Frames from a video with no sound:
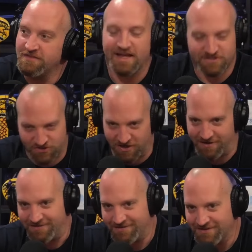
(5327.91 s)
That's
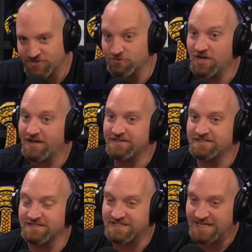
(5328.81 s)
John. So John is
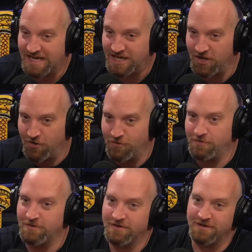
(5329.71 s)
the CEO,
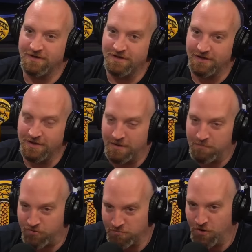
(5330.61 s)

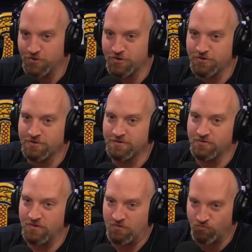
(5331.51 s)
promoter,
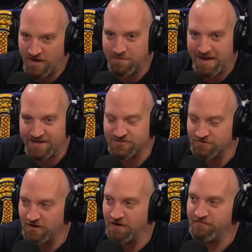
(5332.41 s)
and
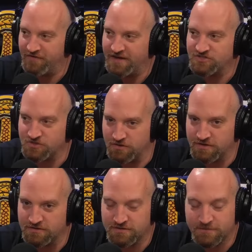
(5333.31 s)
ringmaster of Fight
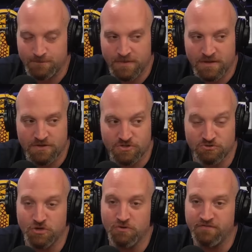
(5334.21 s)
Circus. So
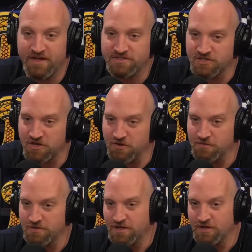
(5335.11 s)
2 events
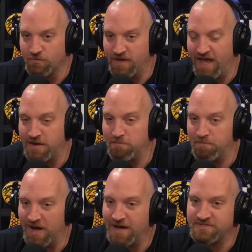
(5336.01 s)
ago, we had
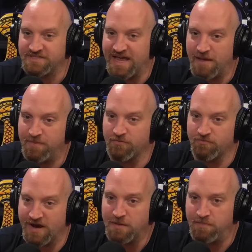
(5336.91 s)
Bob Sapp
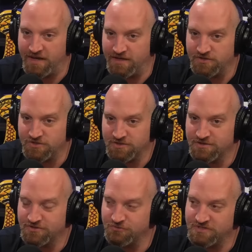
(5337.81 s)
and Rampage
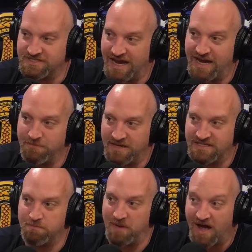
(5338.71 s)
do
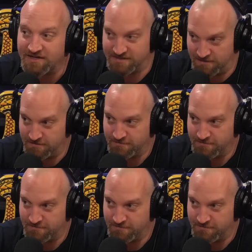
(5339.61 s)
Siamese boxing